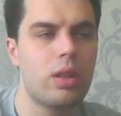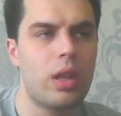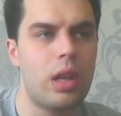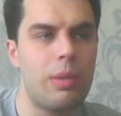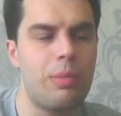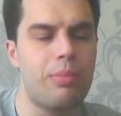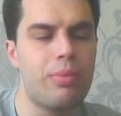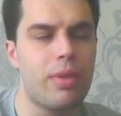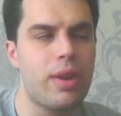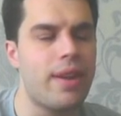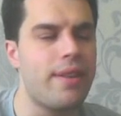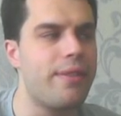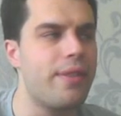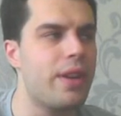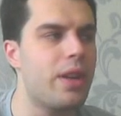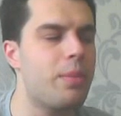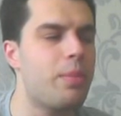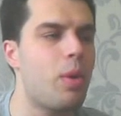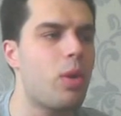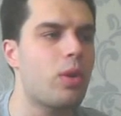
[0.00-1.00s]
in brief
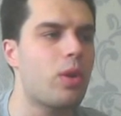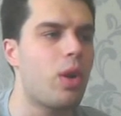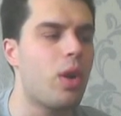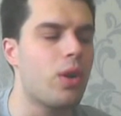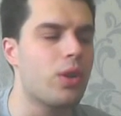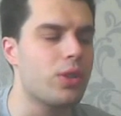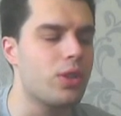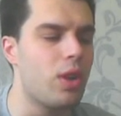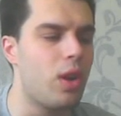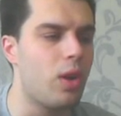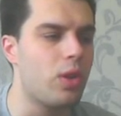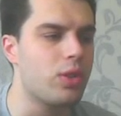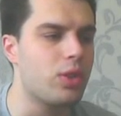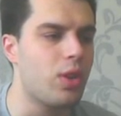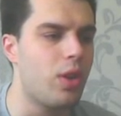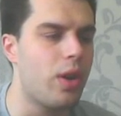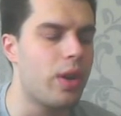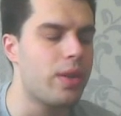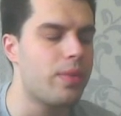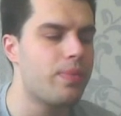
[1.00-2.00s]
in the podcast
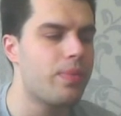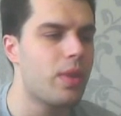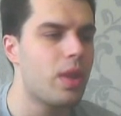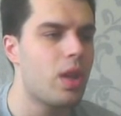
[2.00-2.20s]
last night